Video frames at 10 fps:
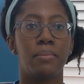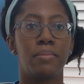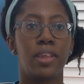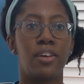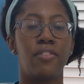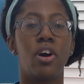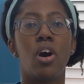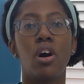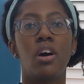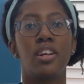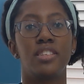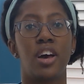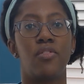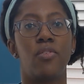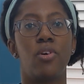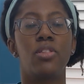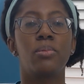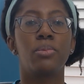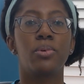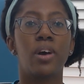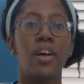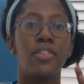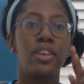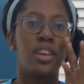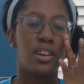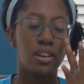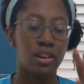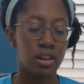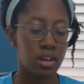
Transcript: they've gone as I've worn them throughout the year.